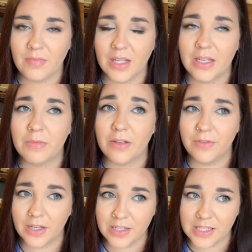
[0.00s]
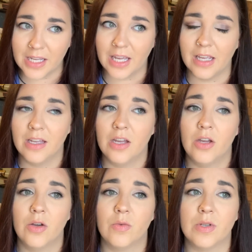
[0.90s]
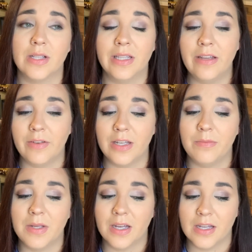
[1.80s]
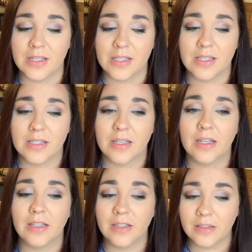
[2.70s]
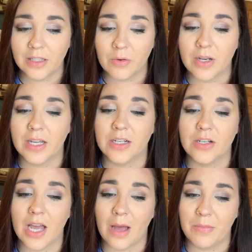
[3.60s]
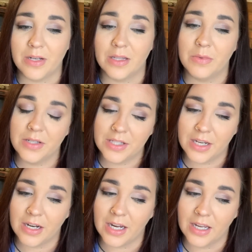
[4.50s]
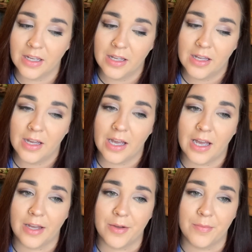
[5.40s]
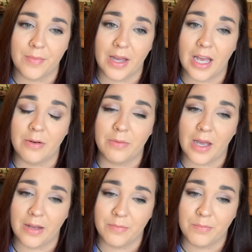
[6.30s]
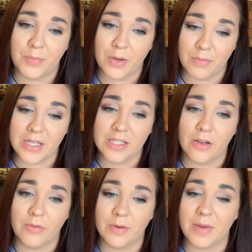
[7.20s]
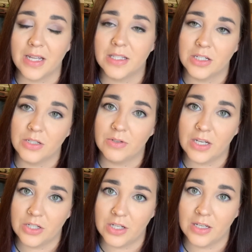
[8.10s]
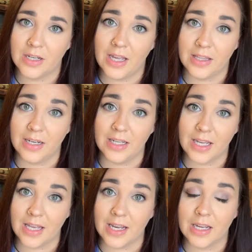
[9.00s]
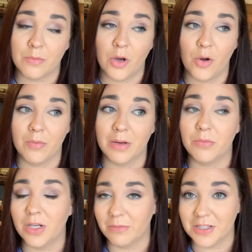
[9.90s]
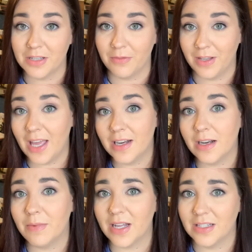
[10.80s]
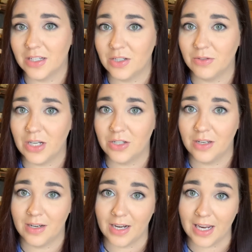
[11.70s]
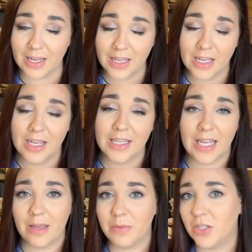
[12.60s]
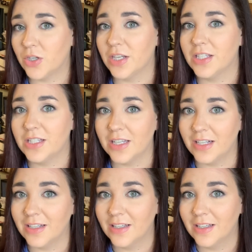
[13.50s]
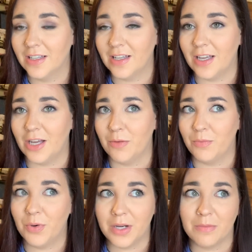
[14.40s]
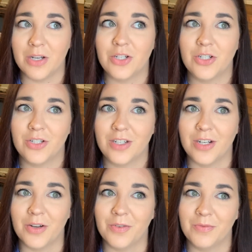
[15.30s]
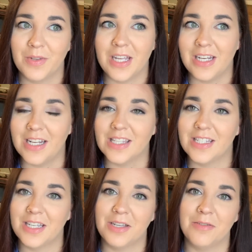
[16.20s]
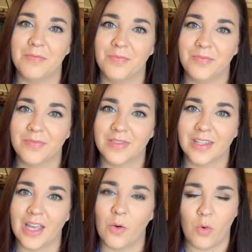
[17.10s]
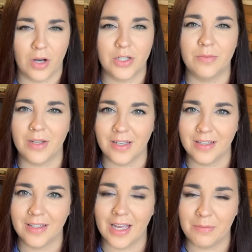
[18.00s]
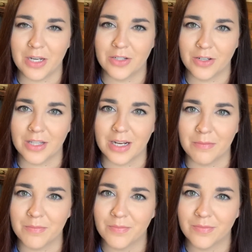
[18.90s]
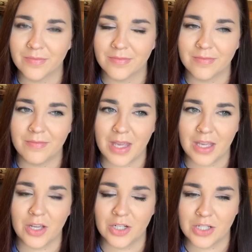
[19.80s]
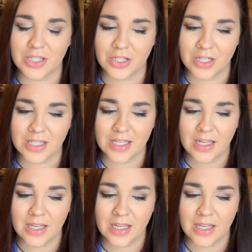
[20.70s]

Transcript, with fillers: And my fiance was livid because clearly what had happened in the military um, I had had put myself in a bad situation and then again I come home and I'm putting myself again in a bad situation and I can't be trusted um, pretty much you know he needs to watch me and make sure that I'm making good decisions